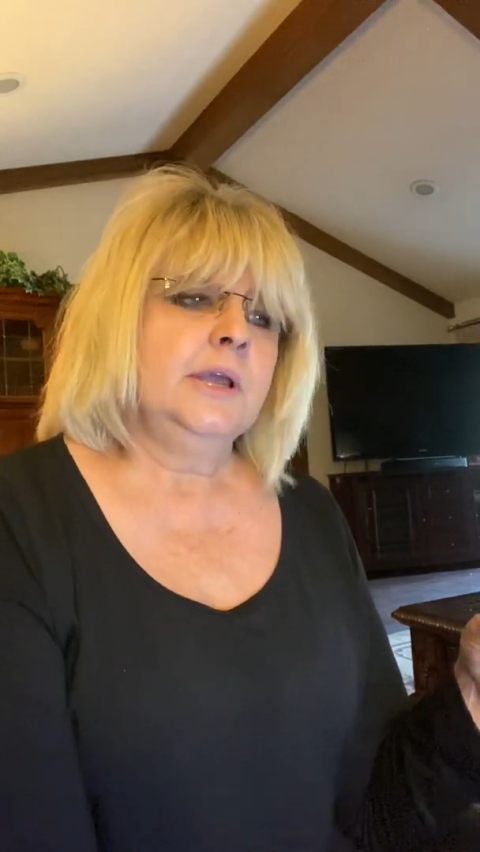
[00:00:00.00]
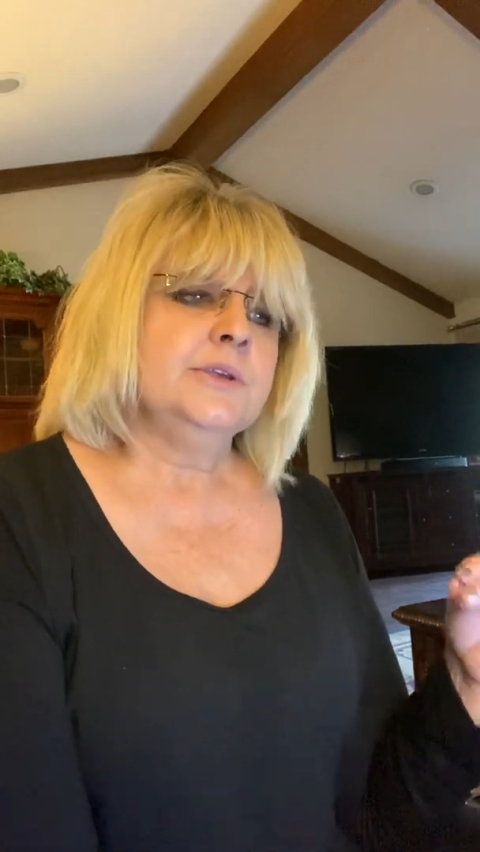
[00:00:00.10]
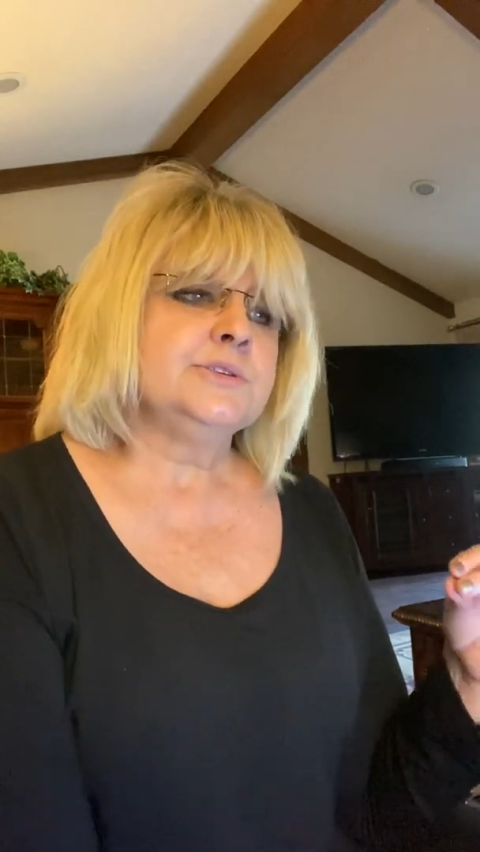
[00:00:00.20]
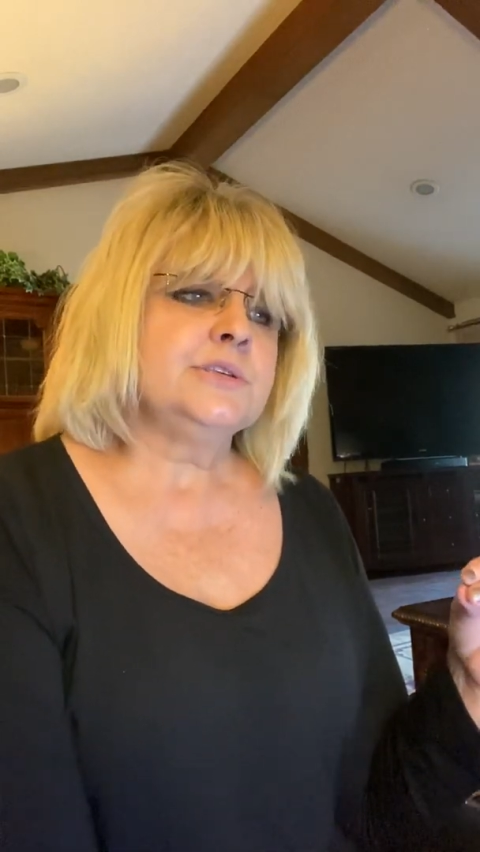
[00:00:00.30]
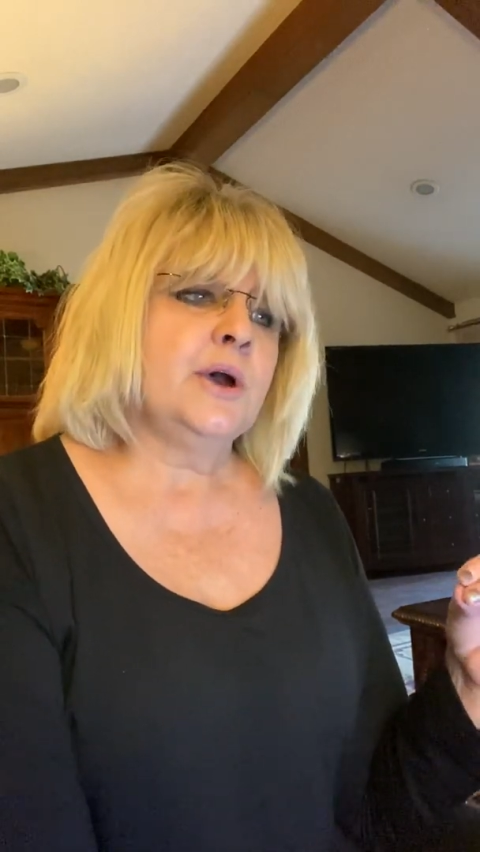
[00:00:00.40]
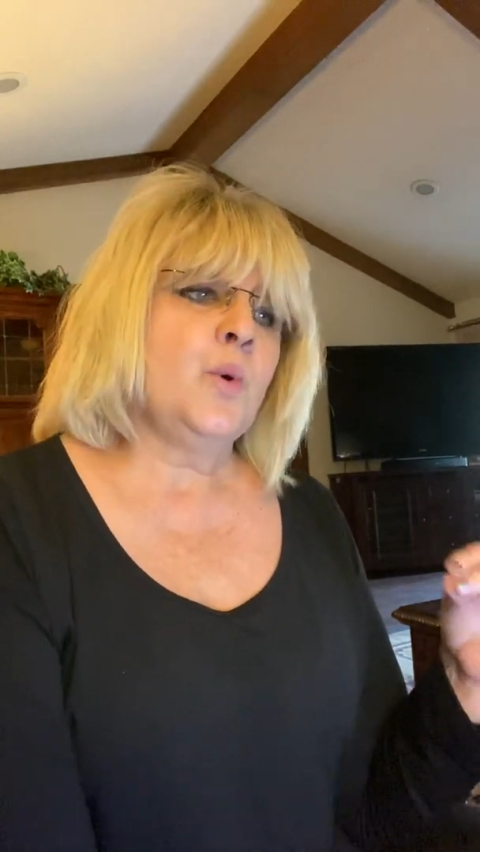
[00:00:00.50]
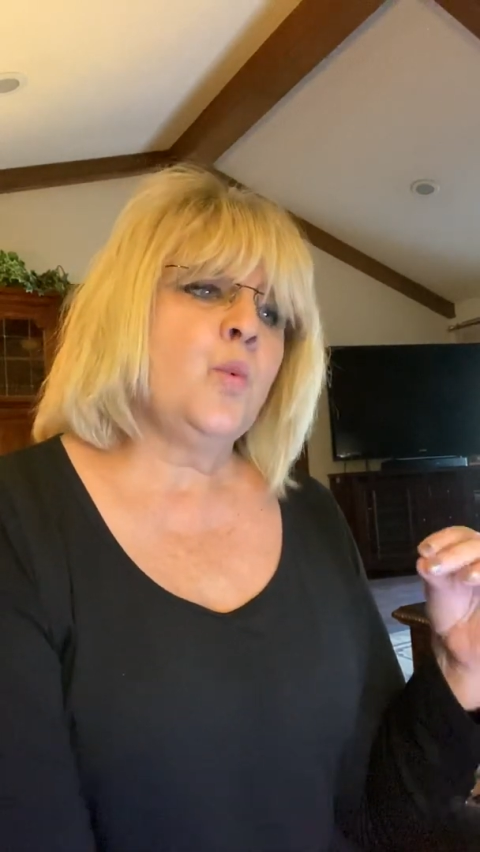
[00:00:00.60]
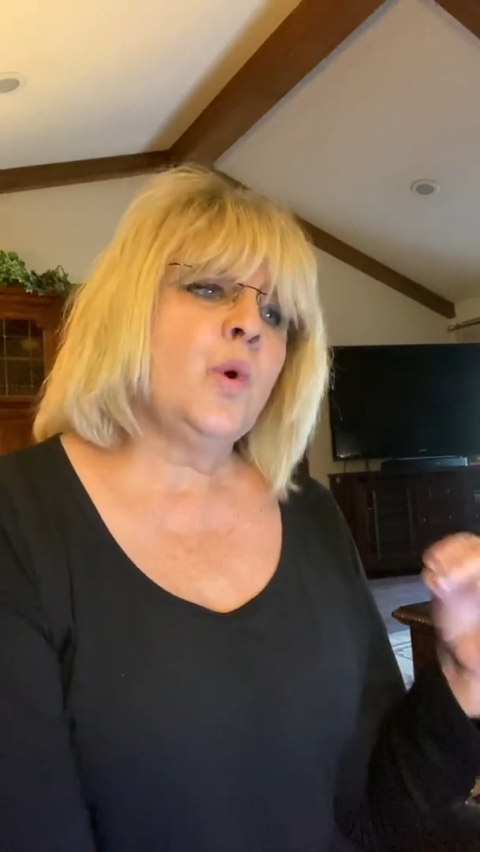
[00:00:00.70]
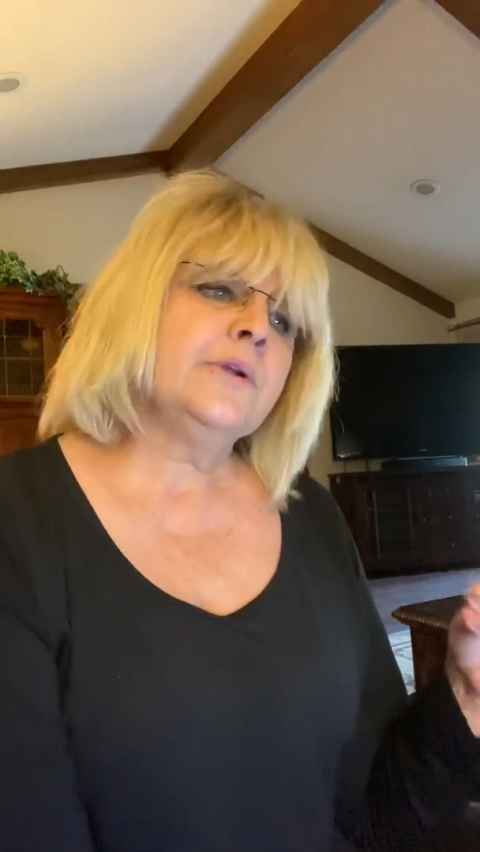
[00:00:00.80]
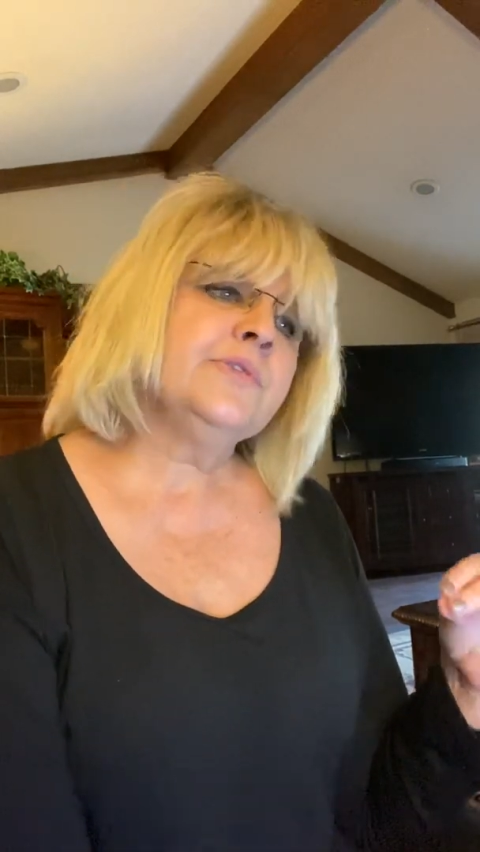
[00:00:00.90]
So
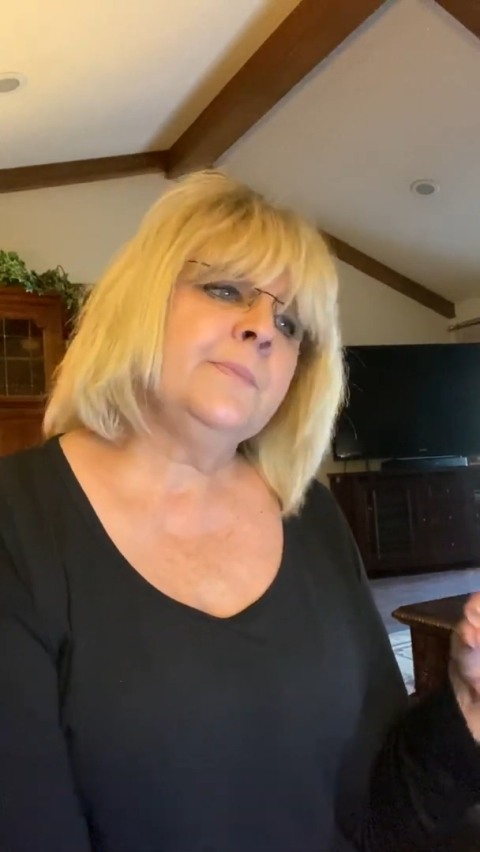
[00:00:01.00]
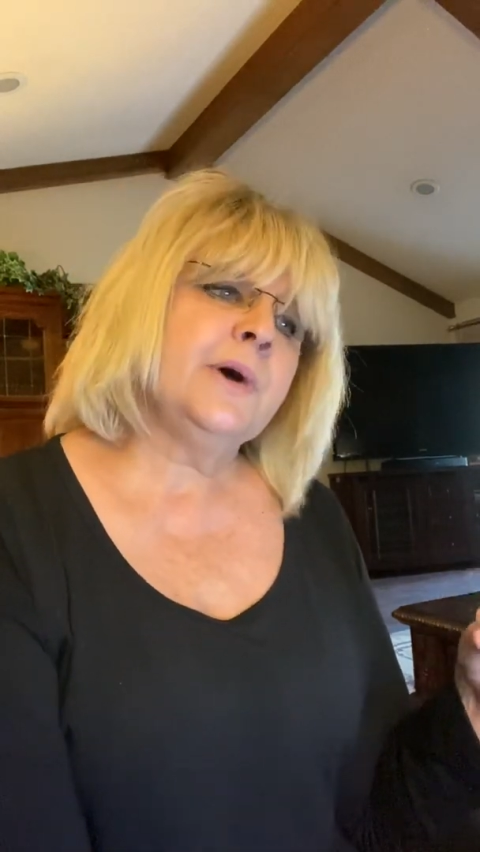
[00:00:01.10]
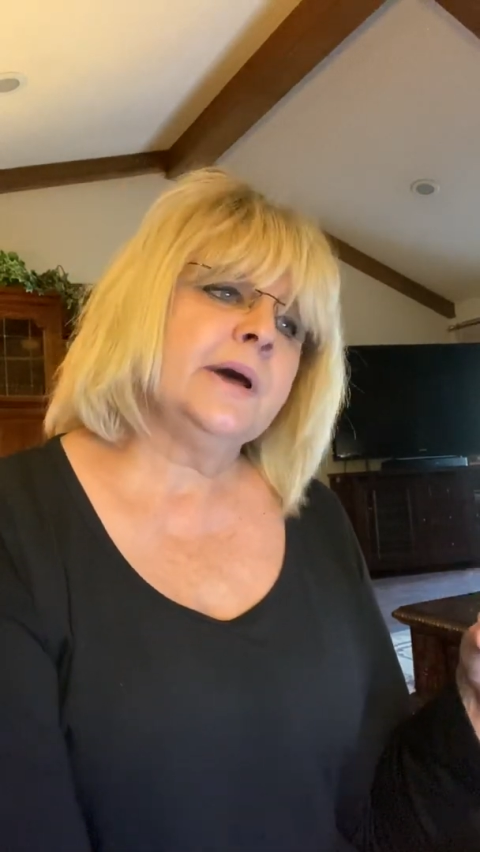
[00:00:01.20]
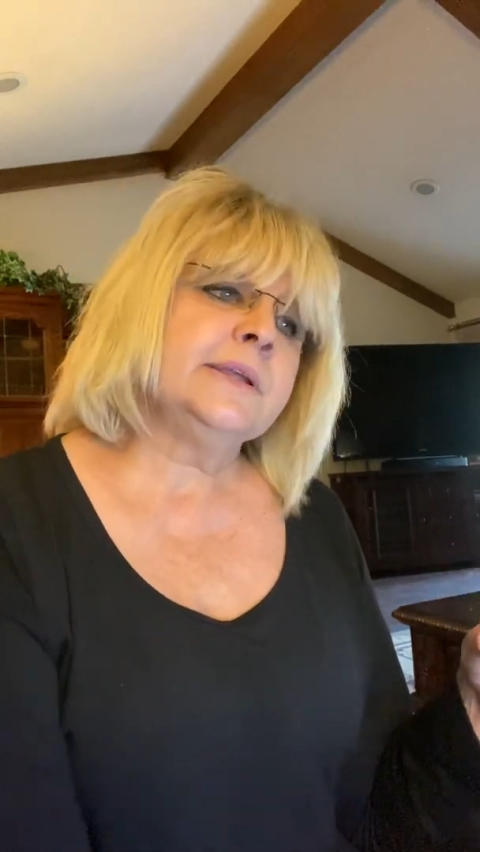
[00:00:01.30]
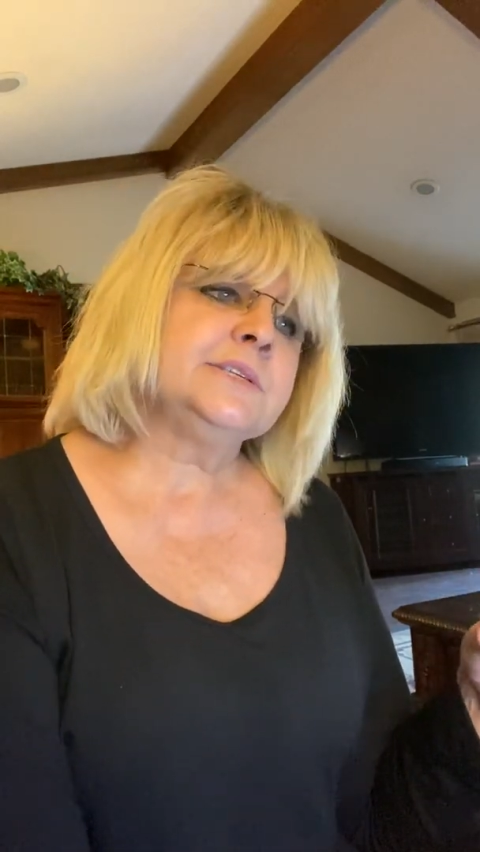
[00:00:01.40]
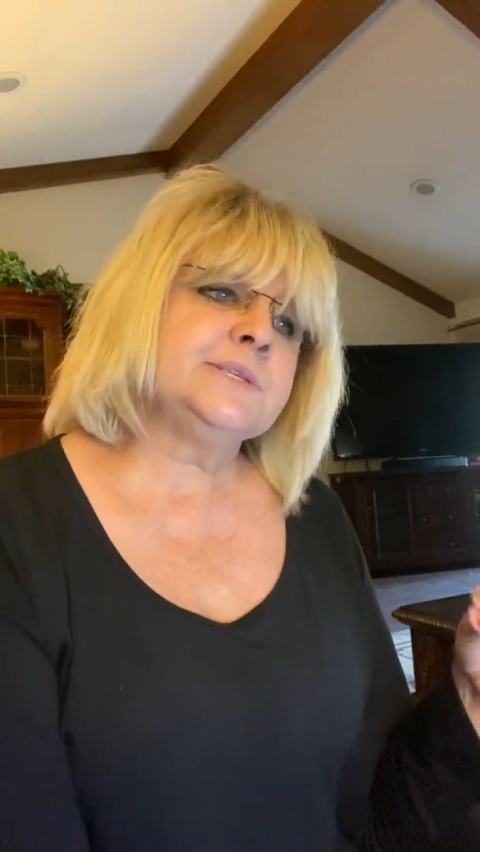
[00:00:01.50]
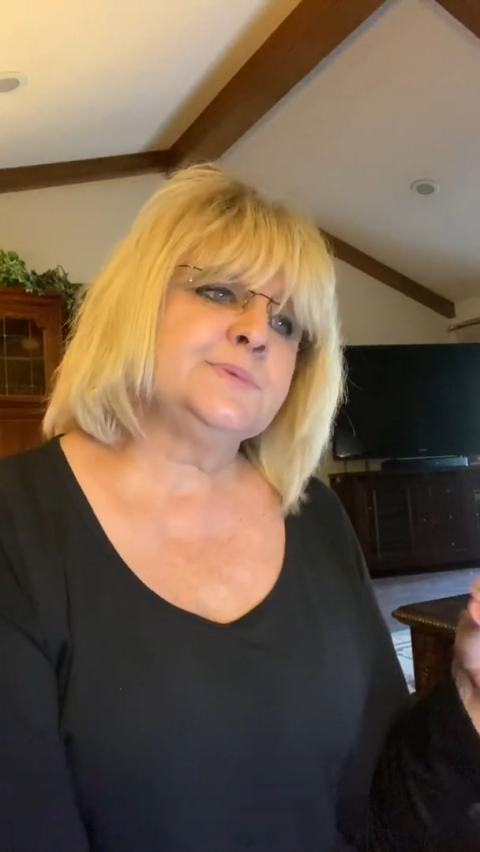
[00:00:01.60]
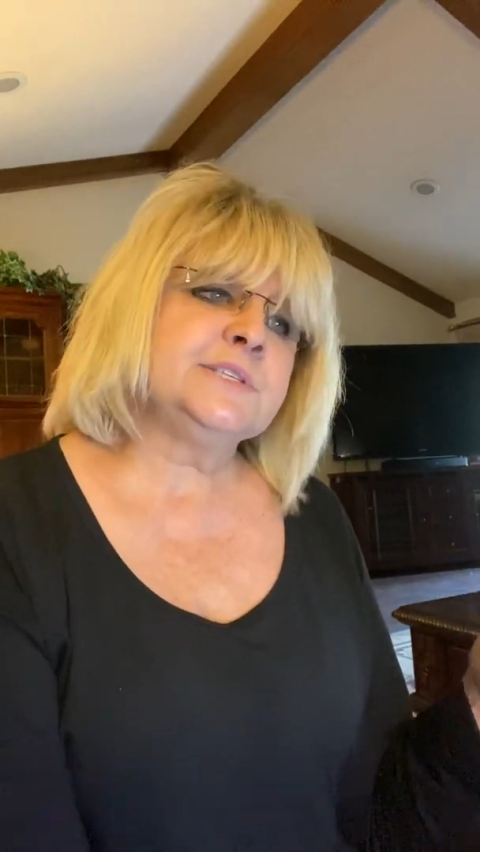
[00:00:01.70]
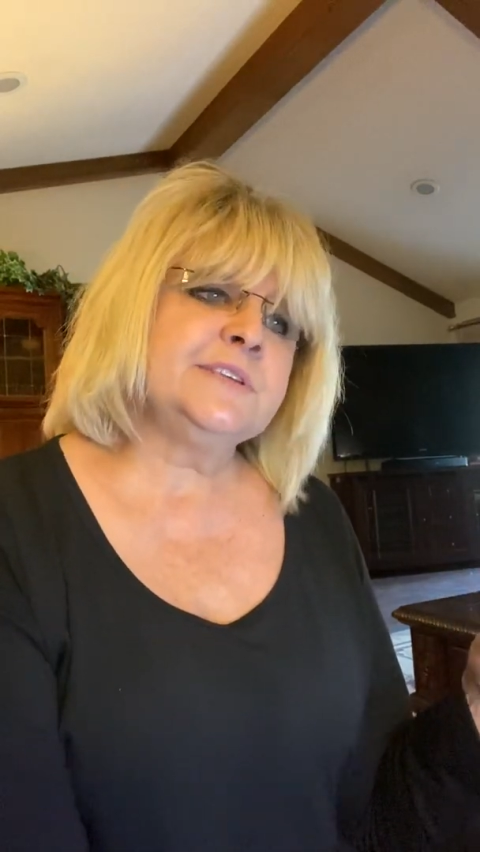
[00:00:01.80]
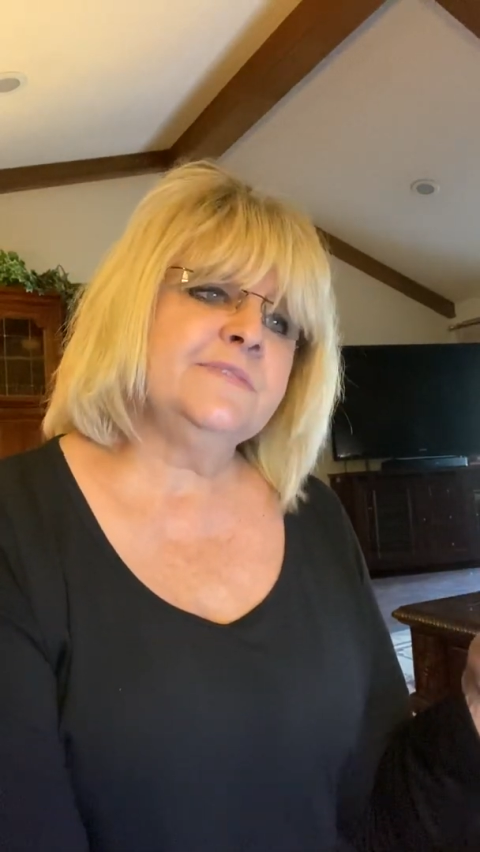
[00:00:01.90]
what are the body's
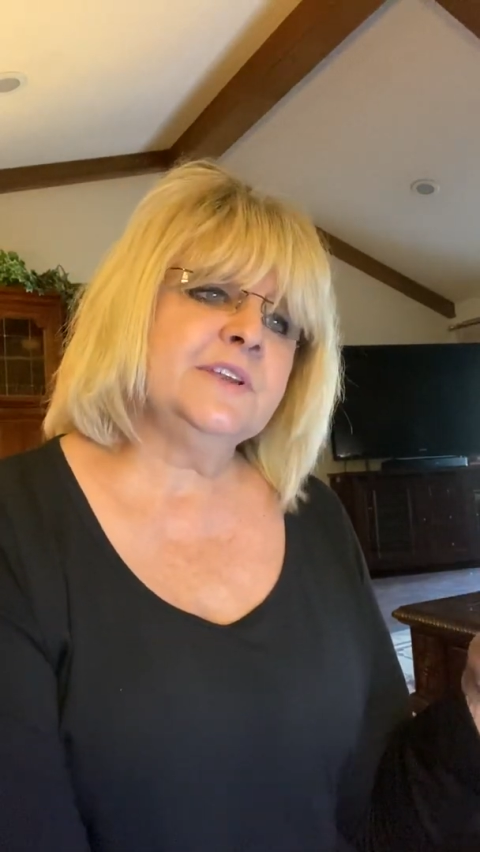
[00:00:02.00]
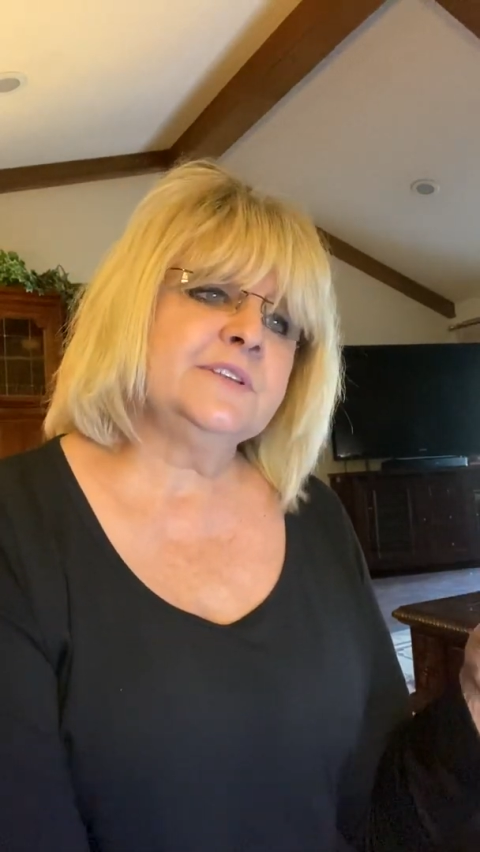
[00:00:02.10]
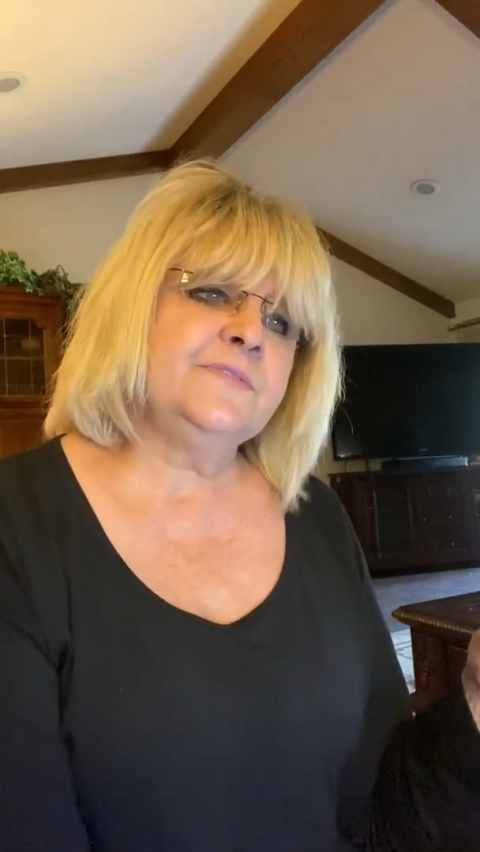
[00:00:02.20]
specific